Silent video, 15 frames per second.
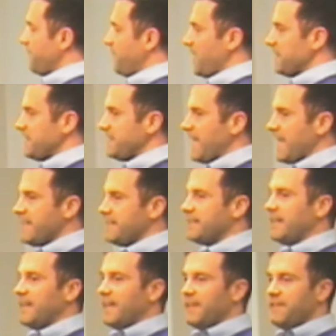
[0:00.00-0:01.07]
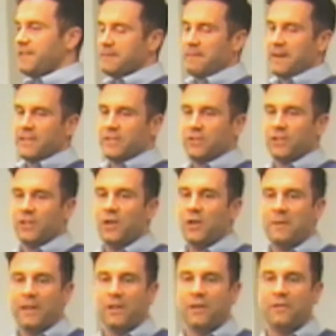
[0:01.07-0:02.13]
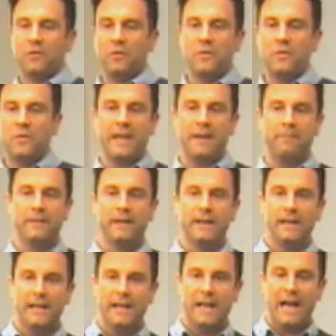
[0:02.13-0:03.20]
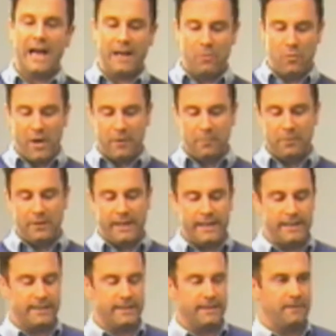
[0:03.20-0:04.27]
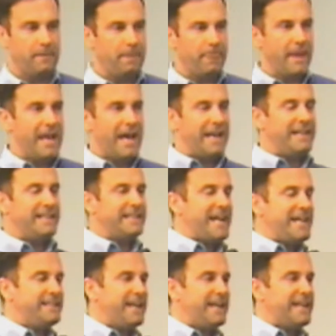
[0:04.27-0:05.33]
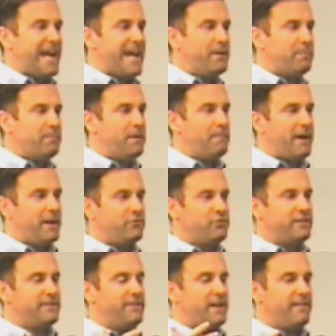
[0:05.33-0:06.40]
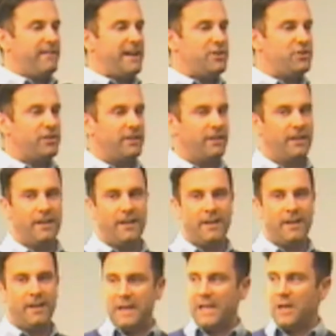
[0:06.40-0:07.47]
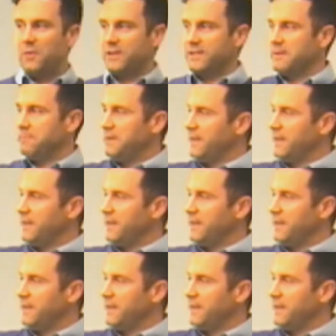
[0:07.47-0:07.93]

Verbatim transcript: the father says, This is my son whom I love. With him I am well pleased. And he says it again upon the Mount of Transfiguration. Peter wants to